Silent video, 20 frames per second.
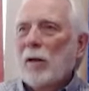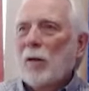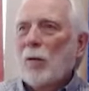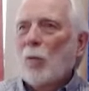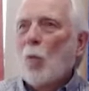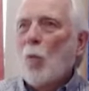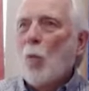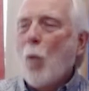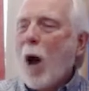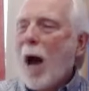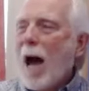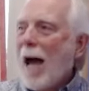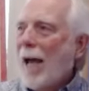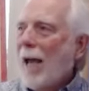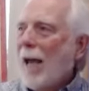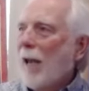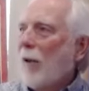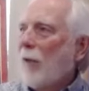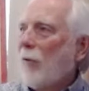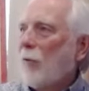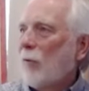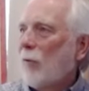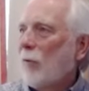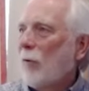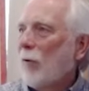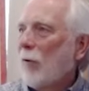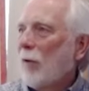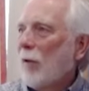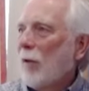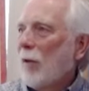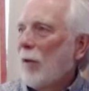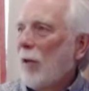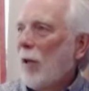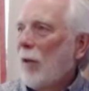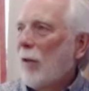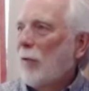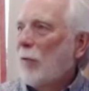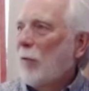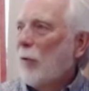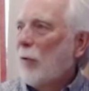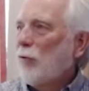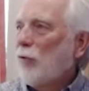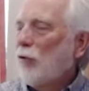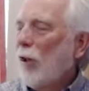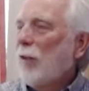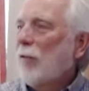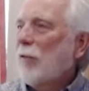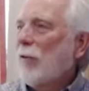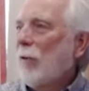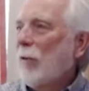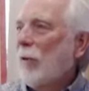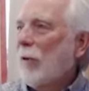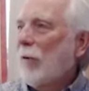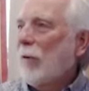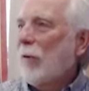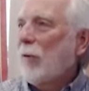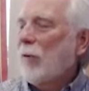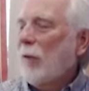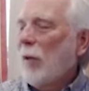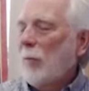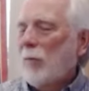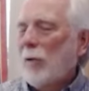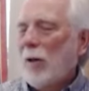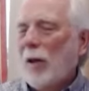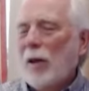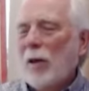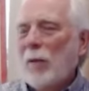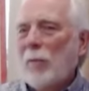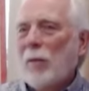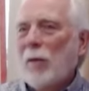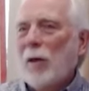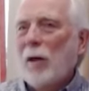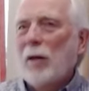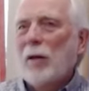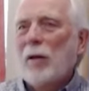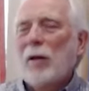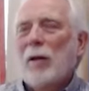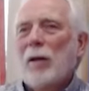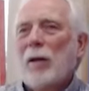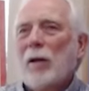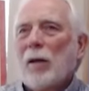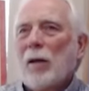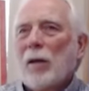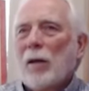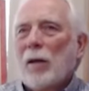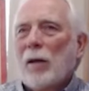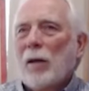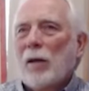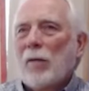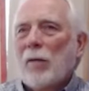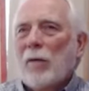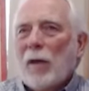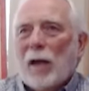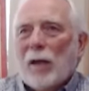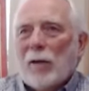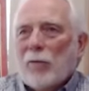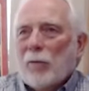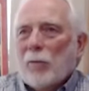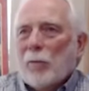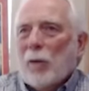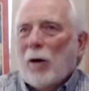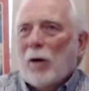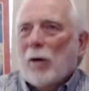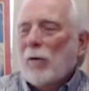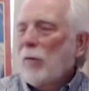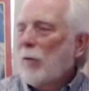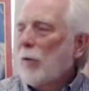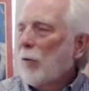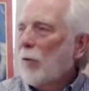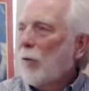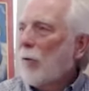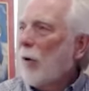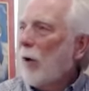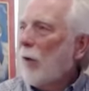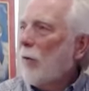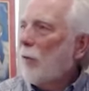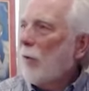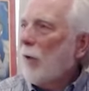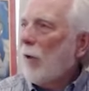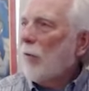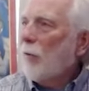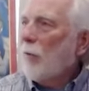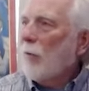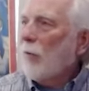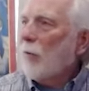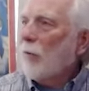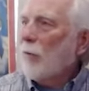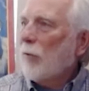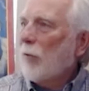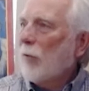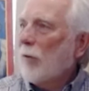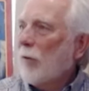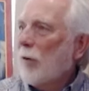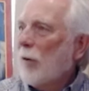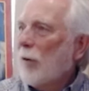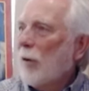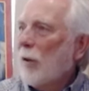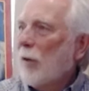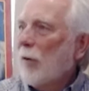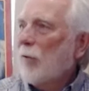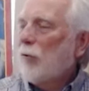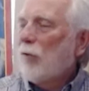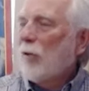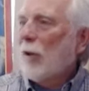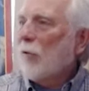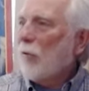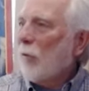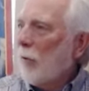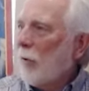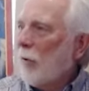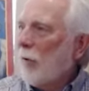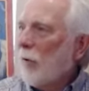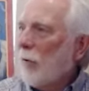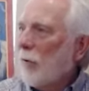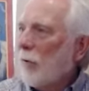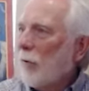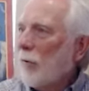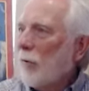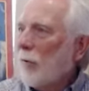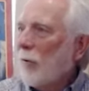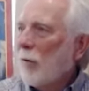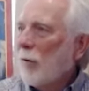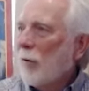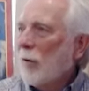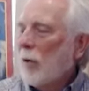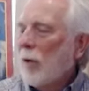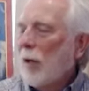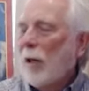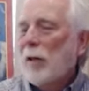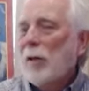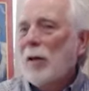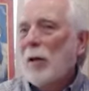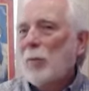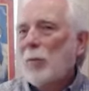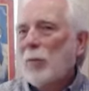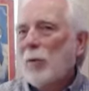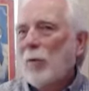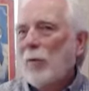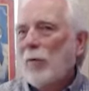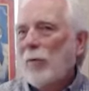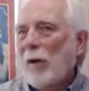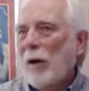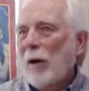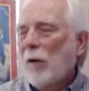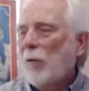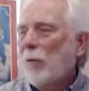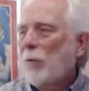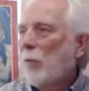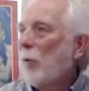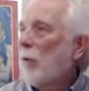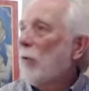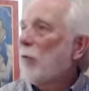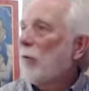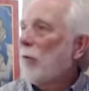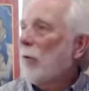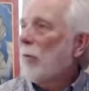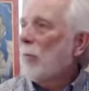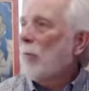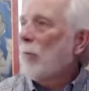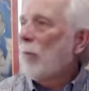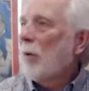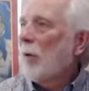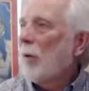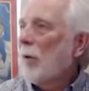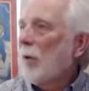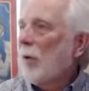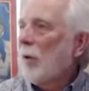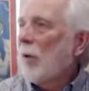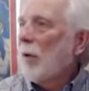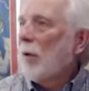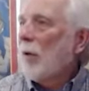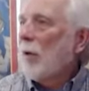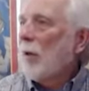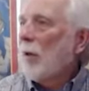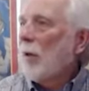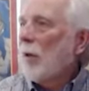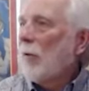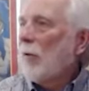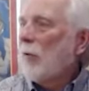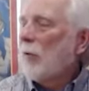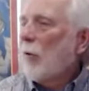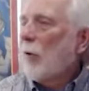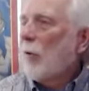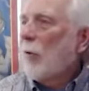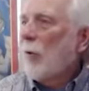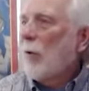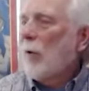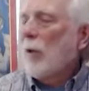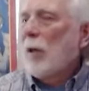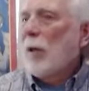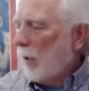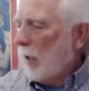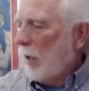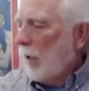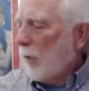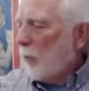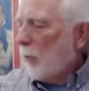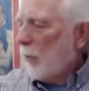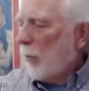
wise and so gentle at the same time that that's part of your Christ essence is gentleness and yet profound wisdom. And so each